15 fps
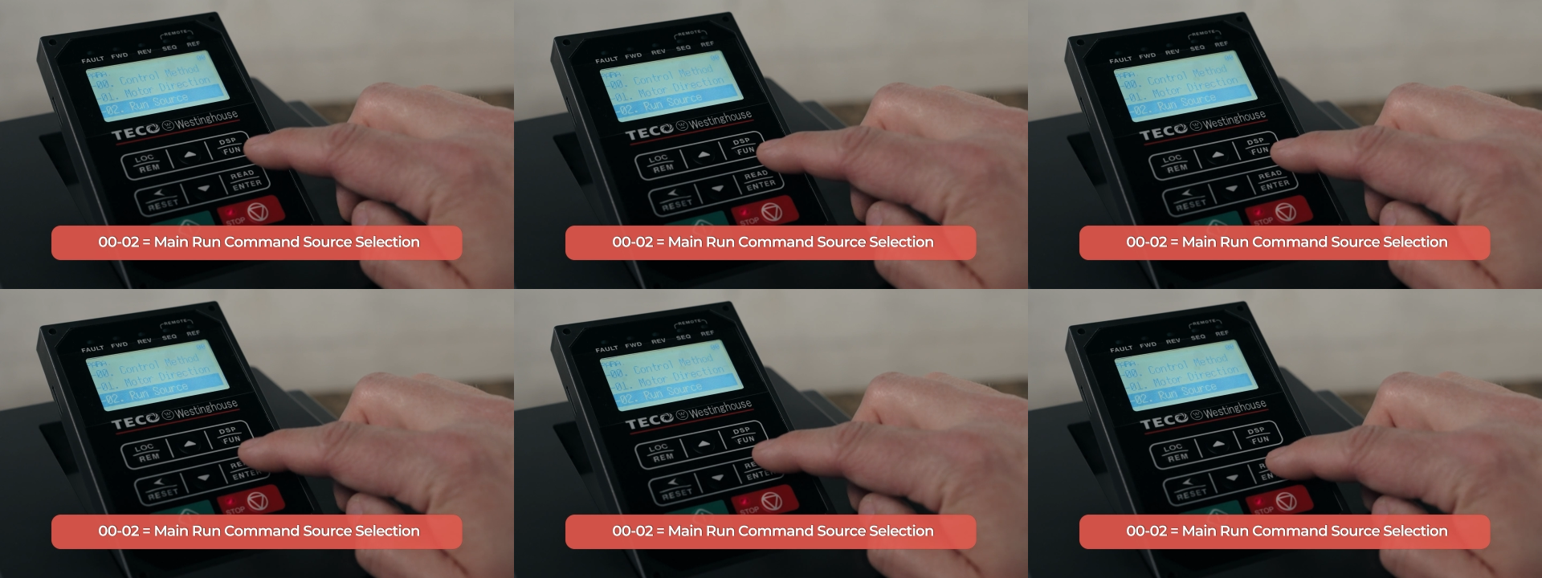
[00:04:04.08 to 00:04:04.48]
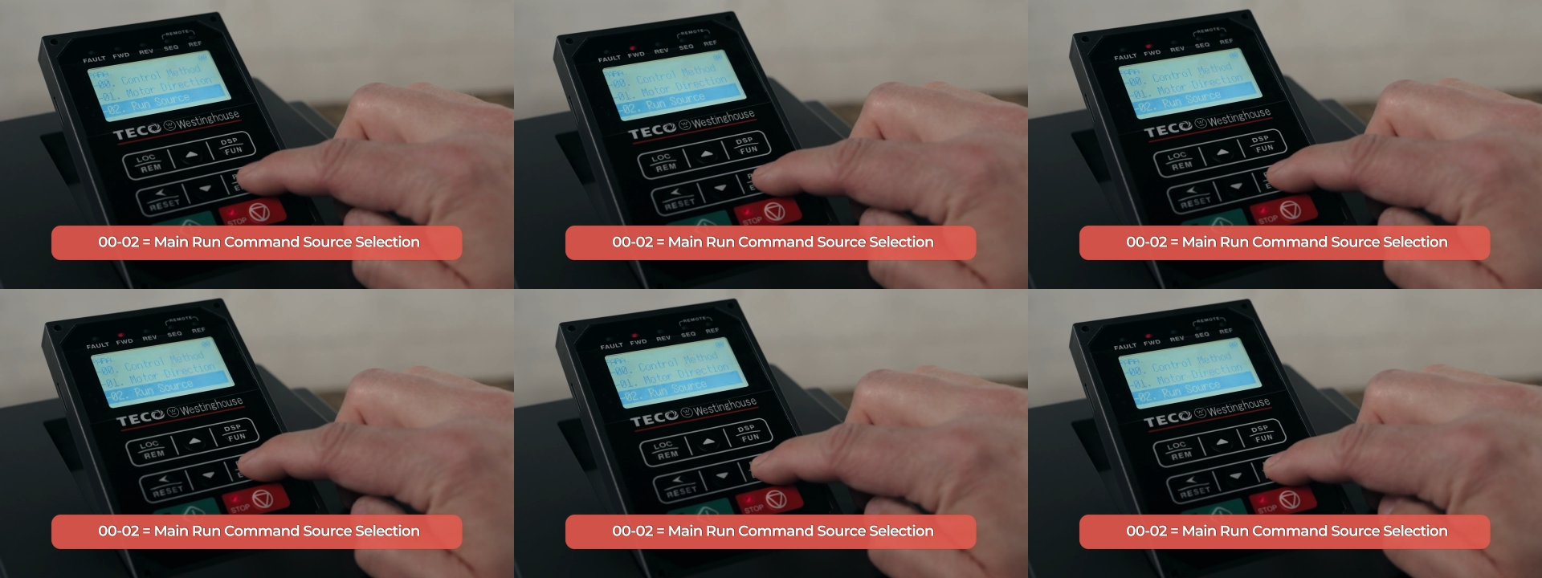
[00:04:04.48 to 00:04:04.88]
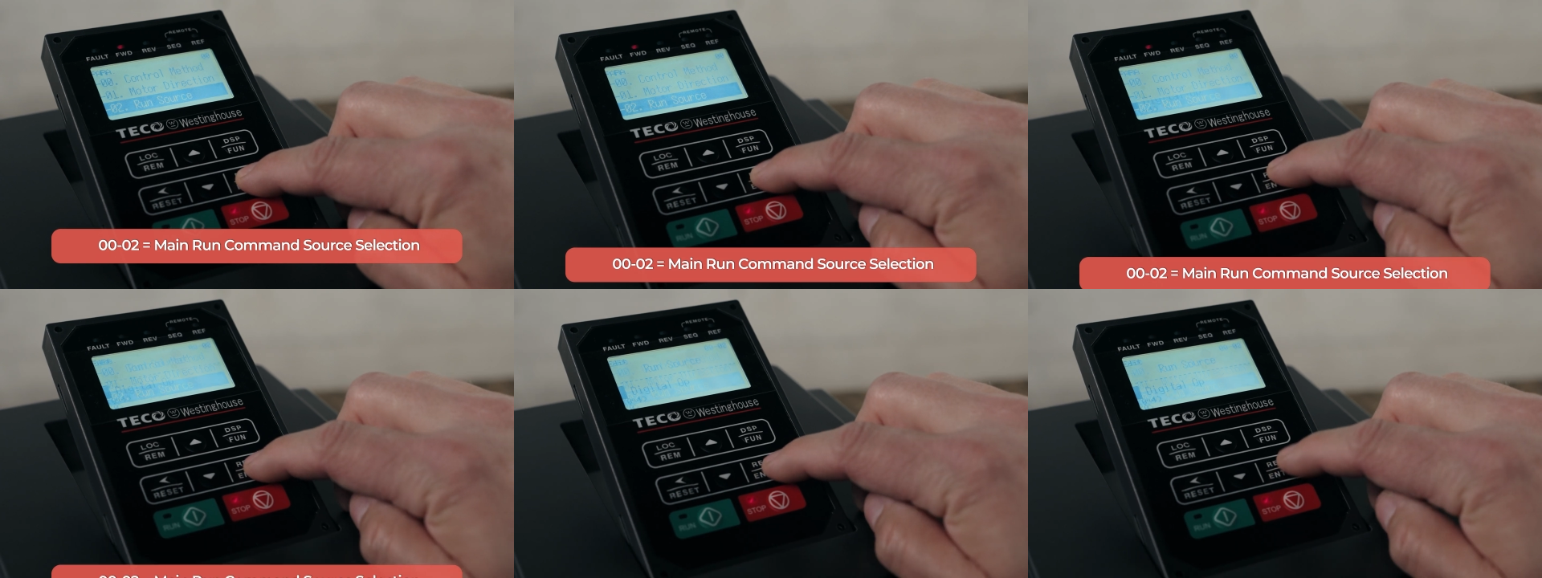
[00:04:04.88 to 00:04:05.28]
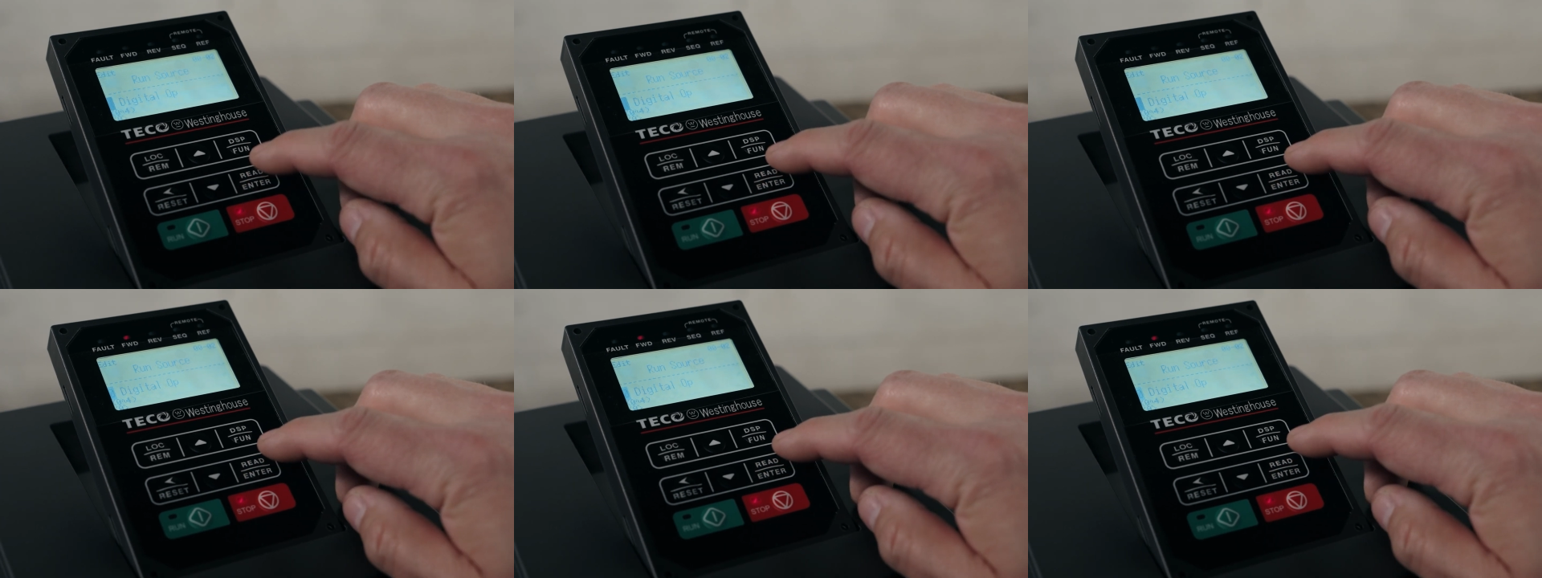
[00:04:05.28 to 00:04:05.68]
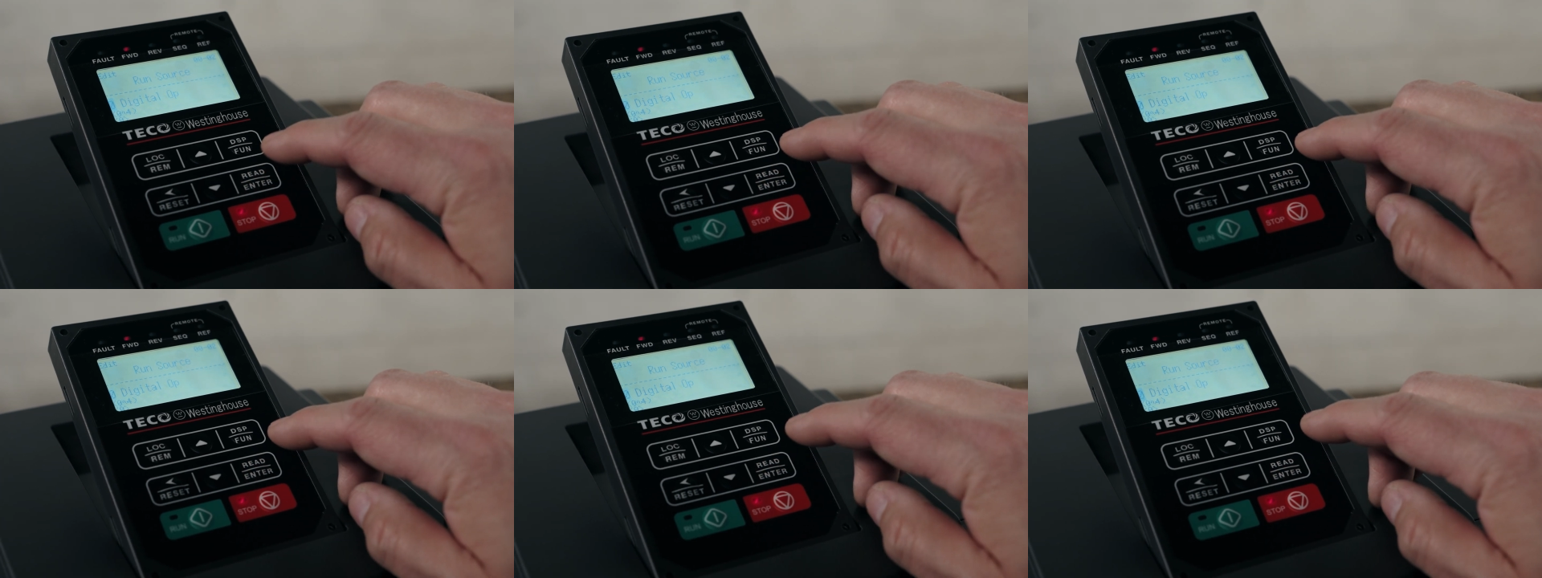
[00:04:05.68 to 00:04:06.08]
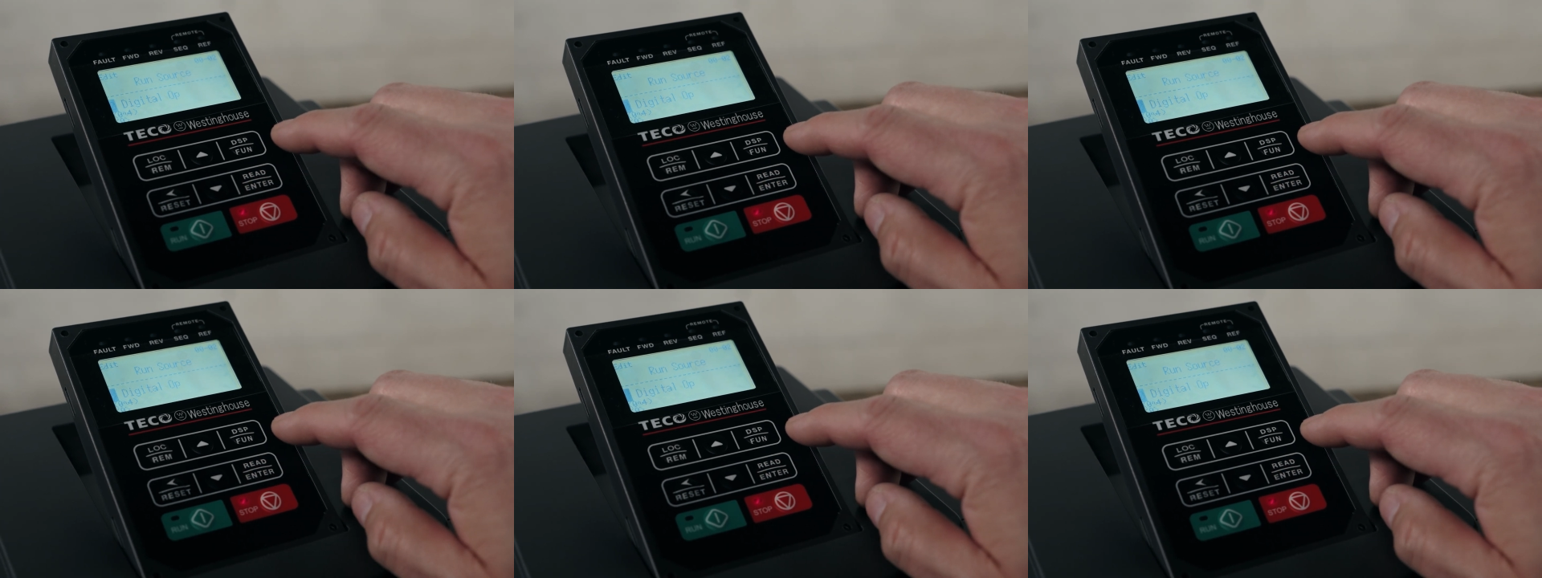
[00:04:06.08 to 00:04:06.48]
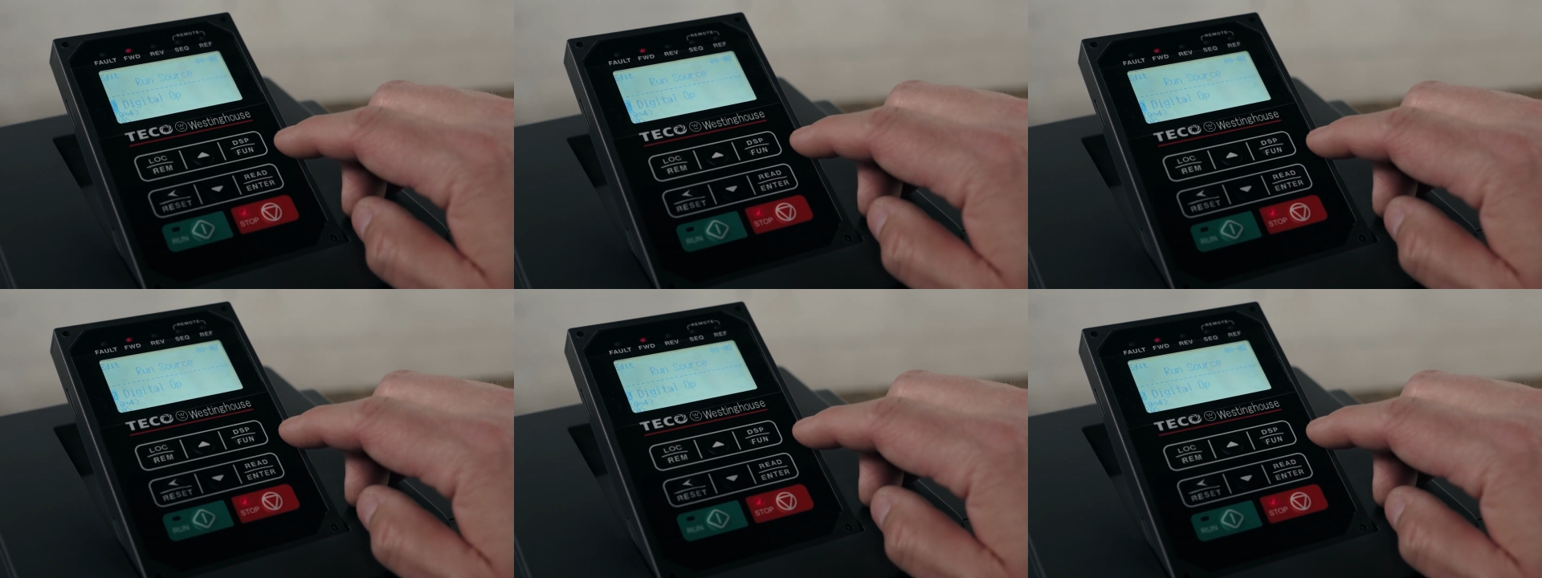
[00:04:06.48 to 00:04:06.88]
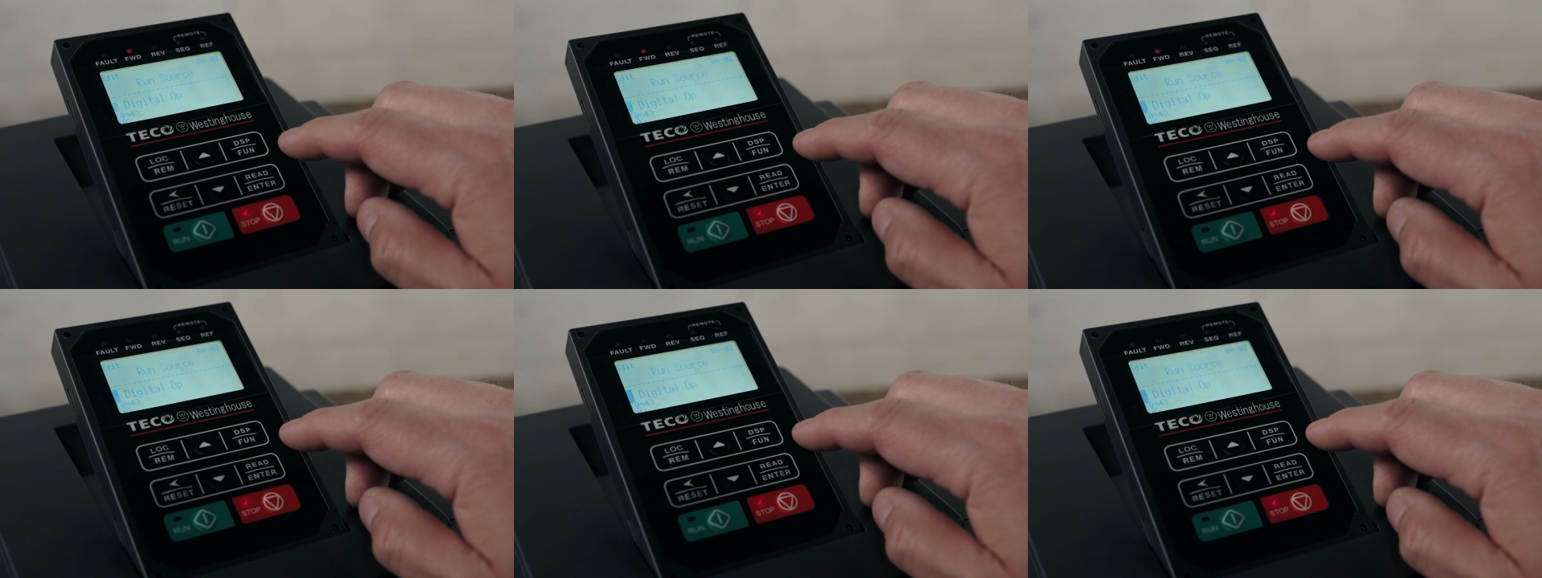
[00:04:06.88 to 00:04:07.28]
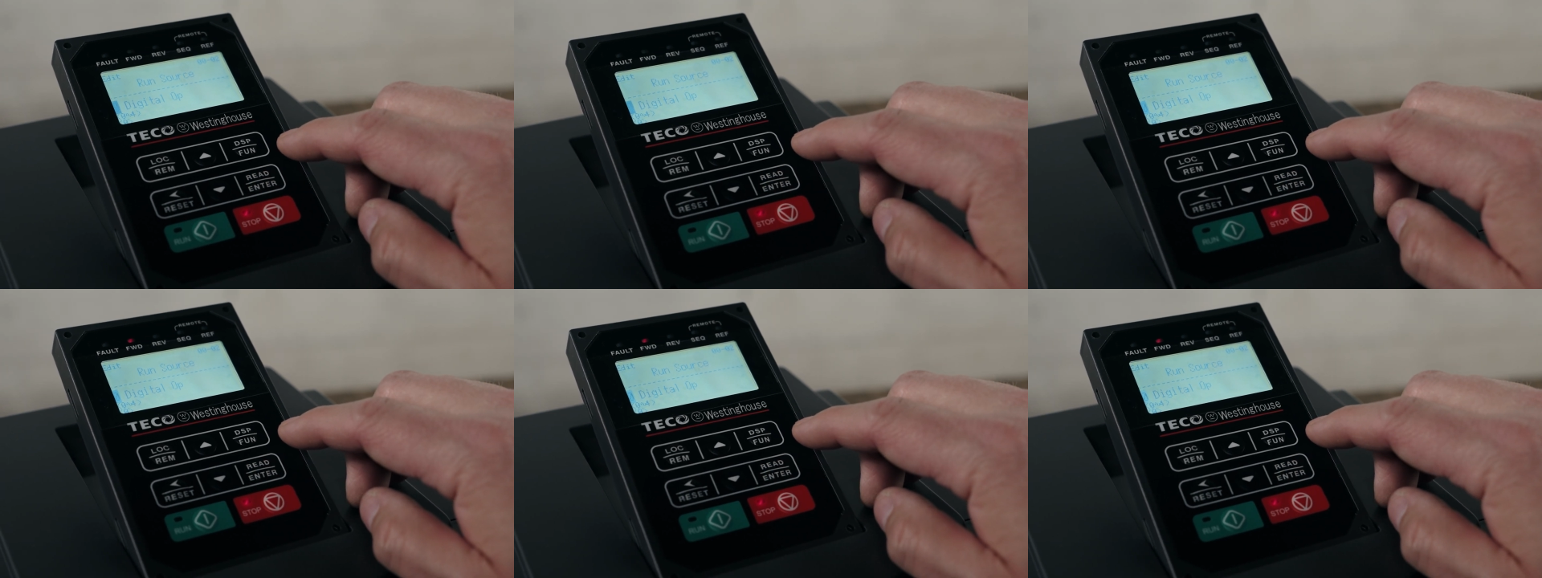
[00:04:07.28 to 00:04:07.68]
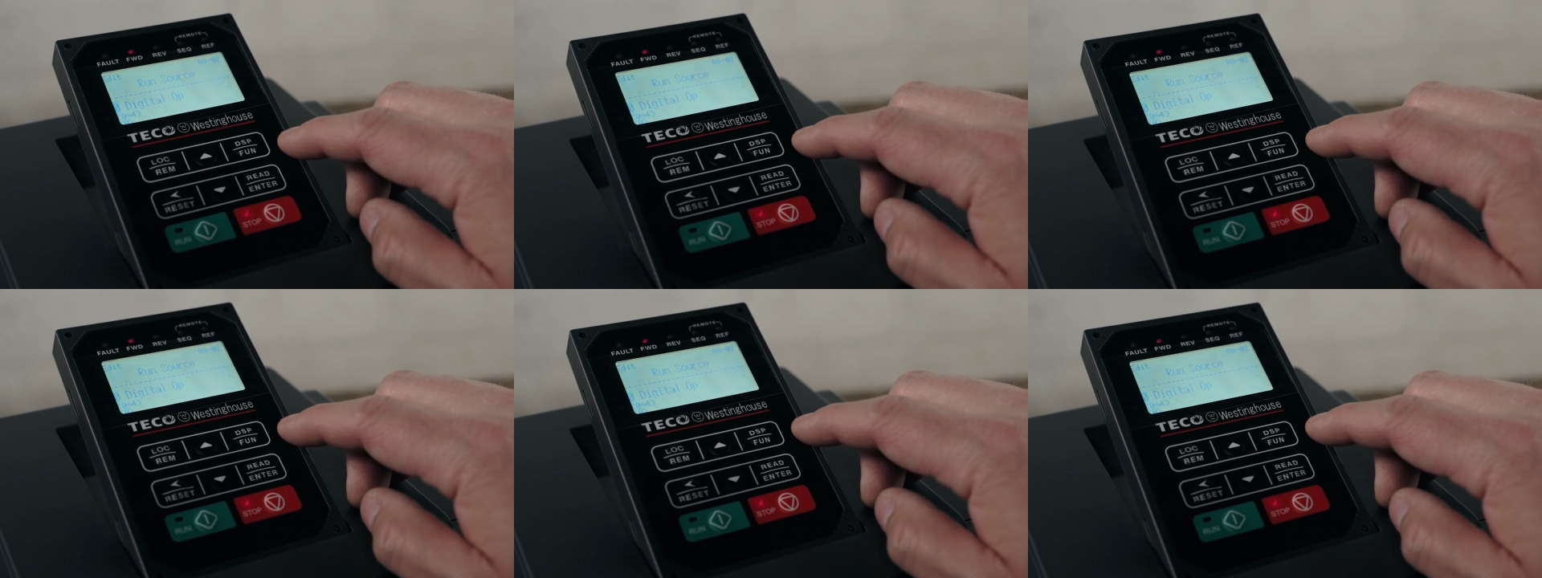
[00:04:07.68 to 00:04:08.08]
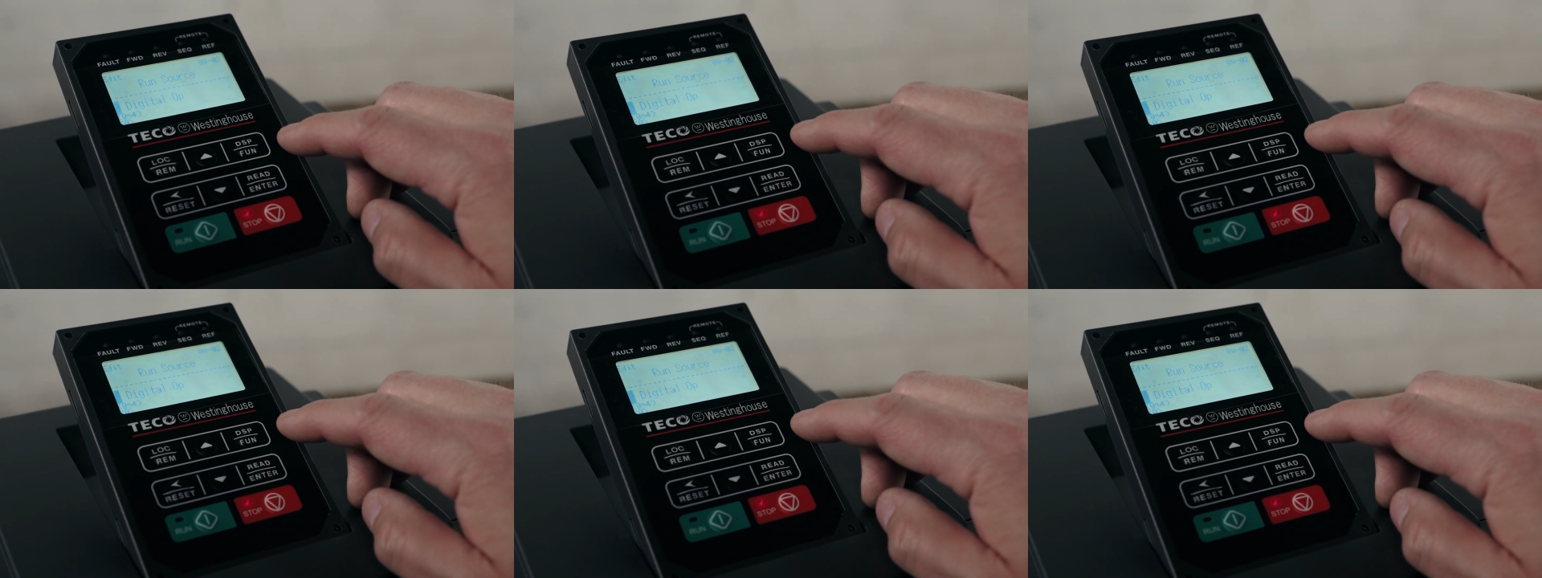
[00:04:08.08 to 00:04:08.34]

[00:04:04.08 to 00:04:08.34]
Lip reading: (no speaker visible)